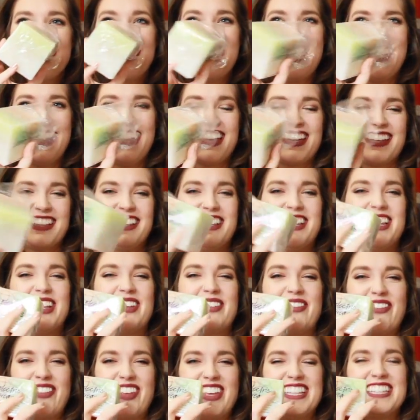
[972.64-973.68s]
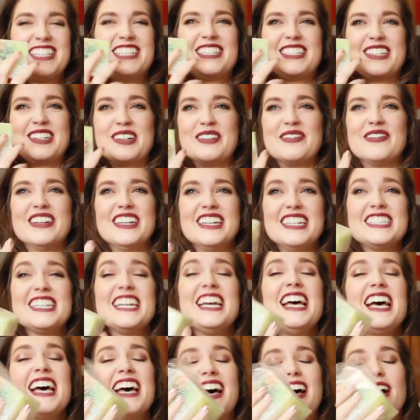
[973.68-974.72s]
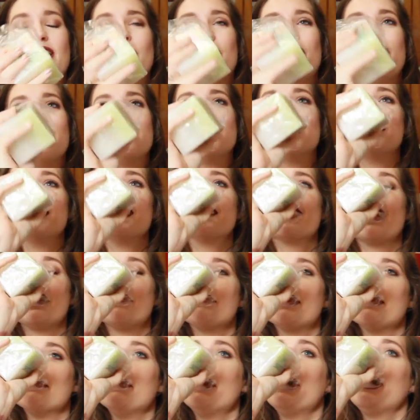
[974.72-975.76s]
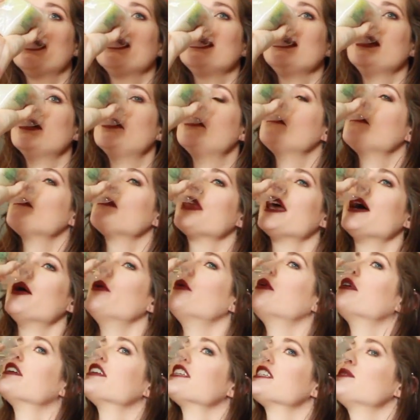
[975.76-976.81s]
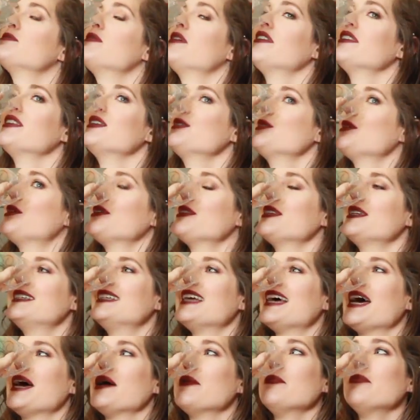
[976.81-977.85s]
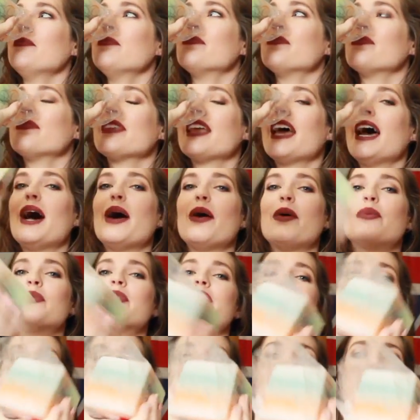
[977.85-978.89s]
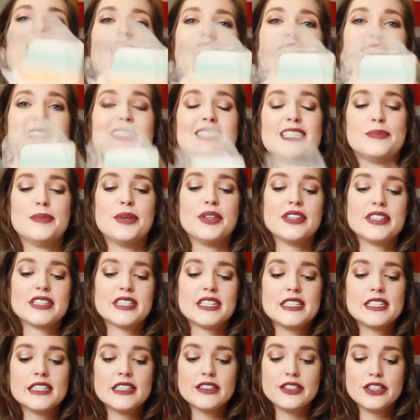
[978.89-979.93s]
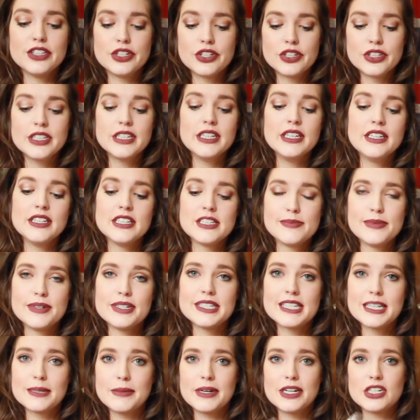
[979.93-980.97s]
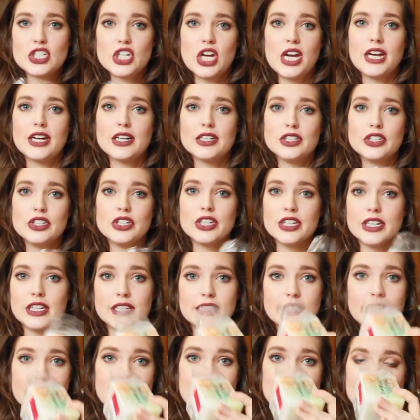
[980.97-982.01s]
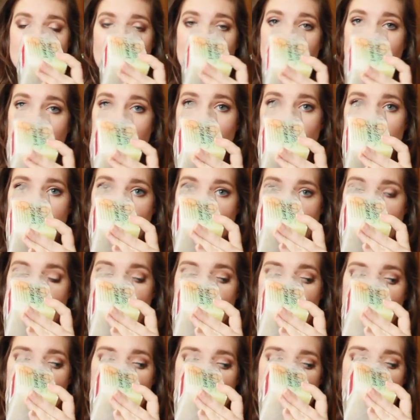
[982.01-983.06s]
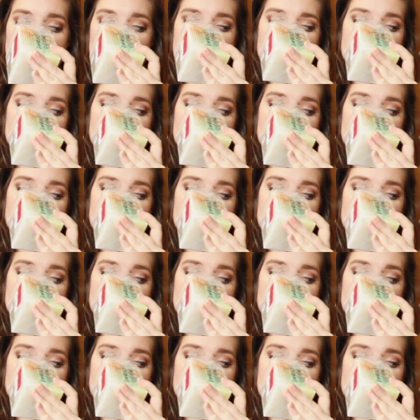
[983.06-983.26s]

And I love it so much. I want this on my body. I want to smell this all the time. I wish you guys could smell this because it literally smells like my childhood in like a tub of rainbow sherbet.